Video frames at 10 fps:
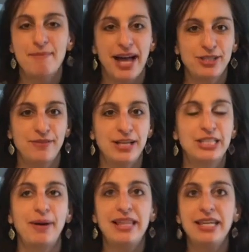That sort of thing.
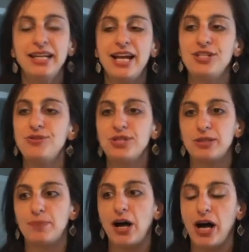So I think I do
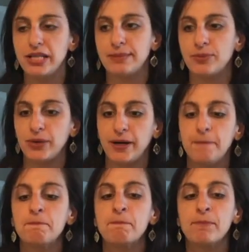just pause more